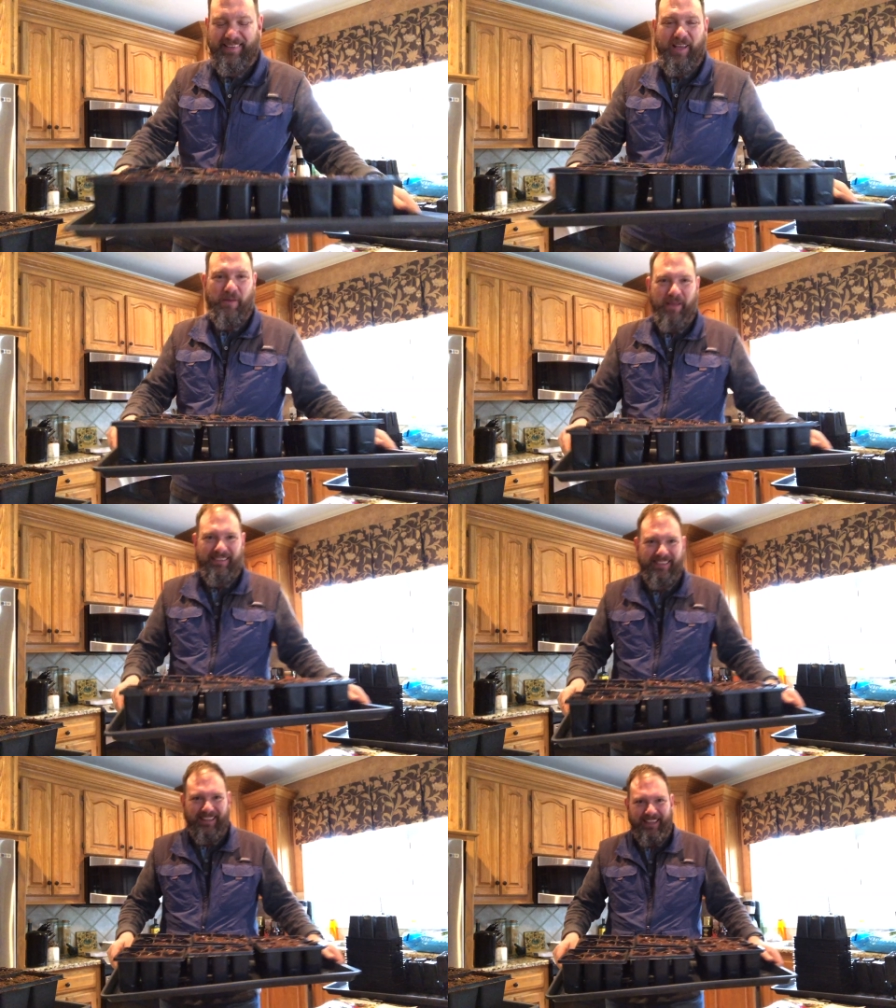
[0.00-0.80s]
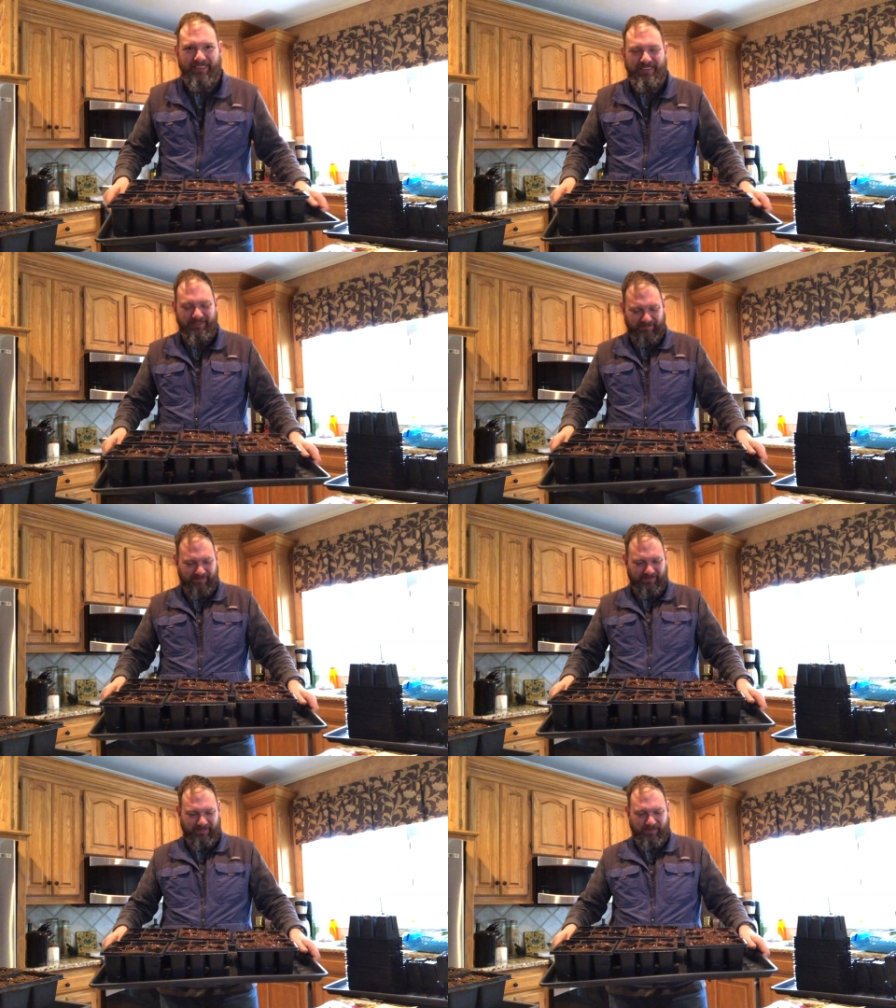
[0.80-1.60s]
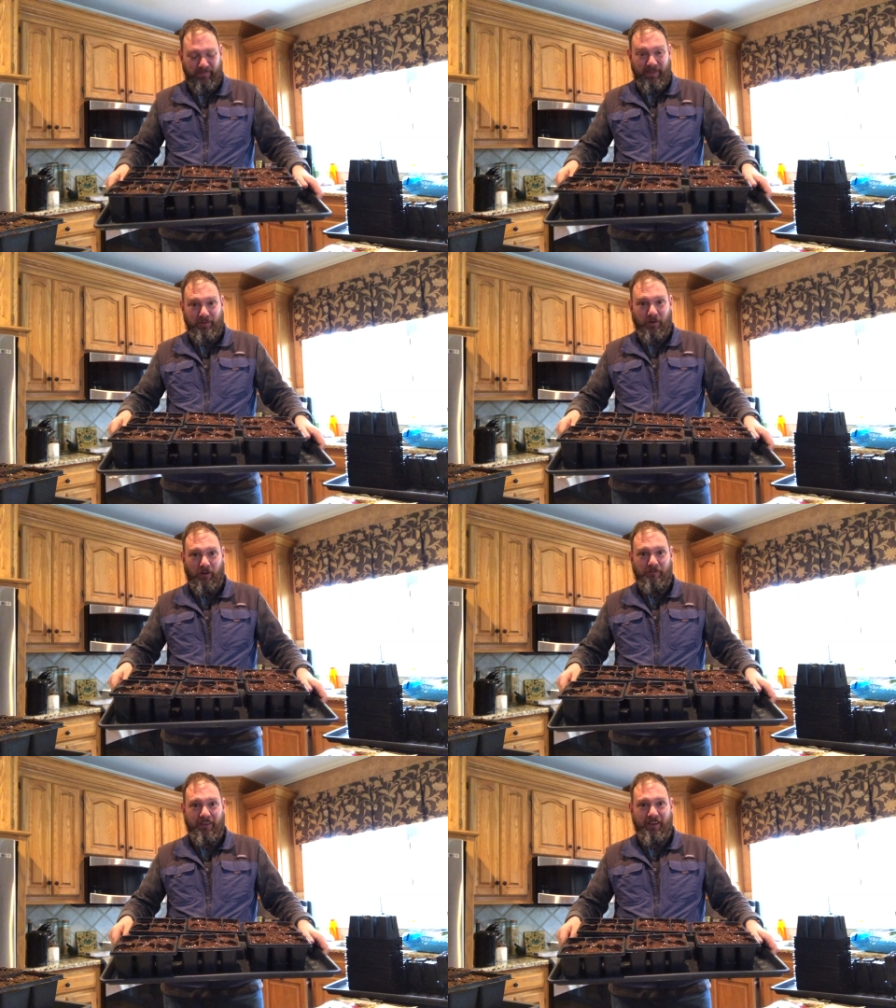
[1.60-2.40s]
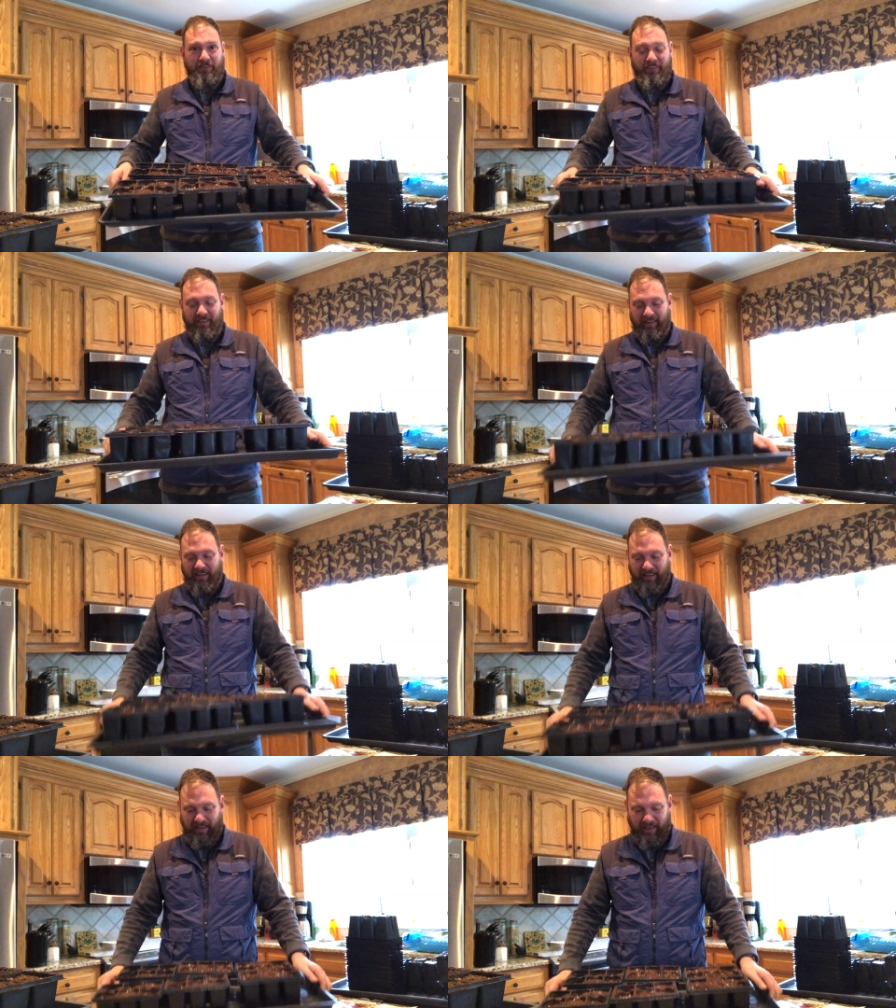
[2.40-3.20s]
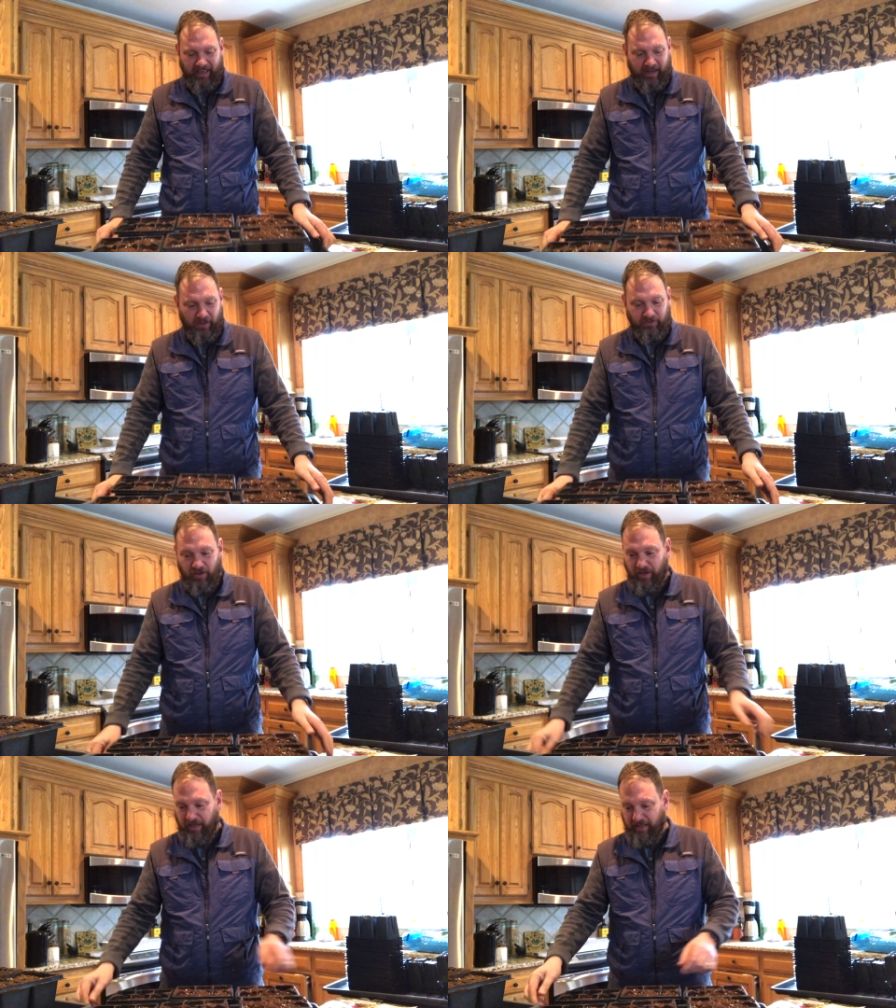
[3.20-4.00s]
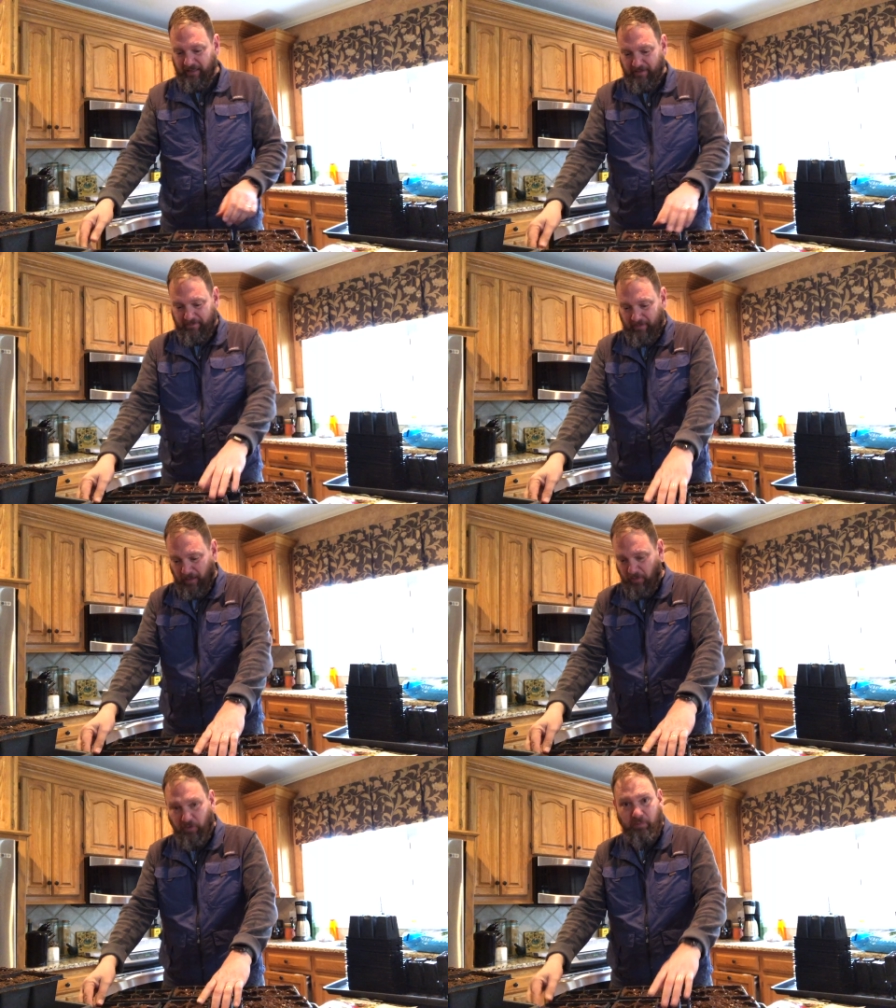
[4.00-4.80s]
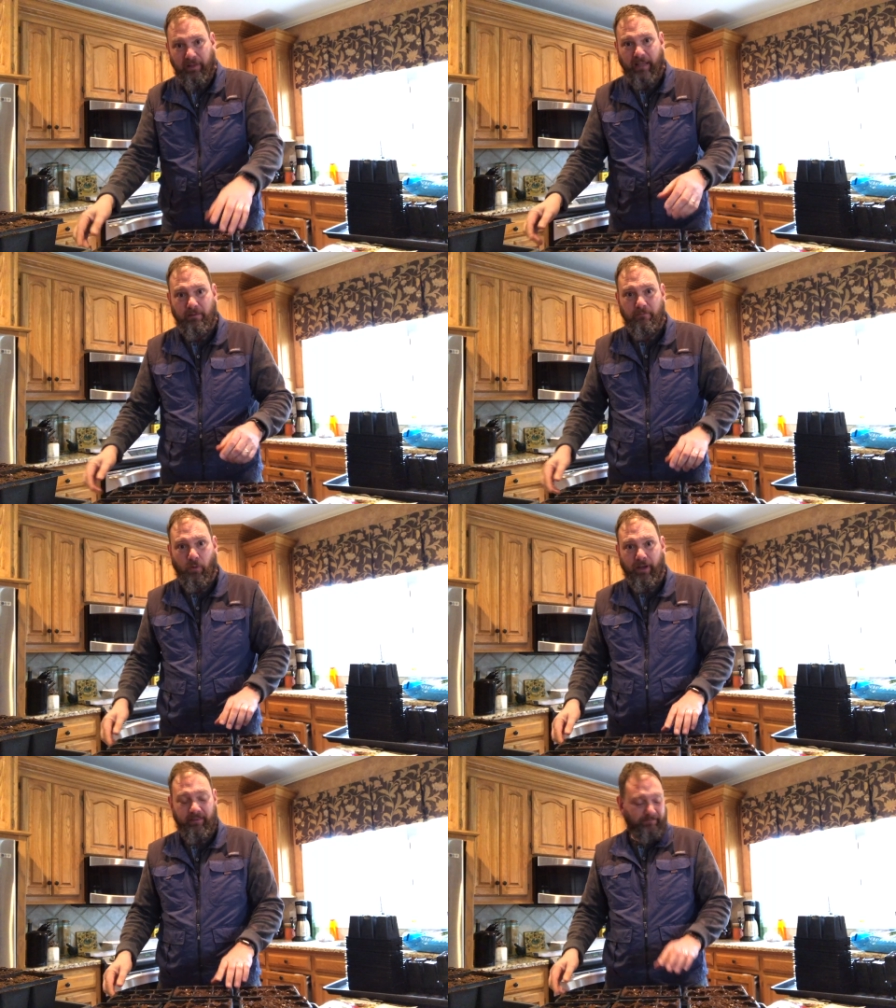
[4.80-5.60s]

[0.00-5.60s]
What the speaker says: A mess in the kitchen. These are all finished, and I'll show you, I'll just plant them for you.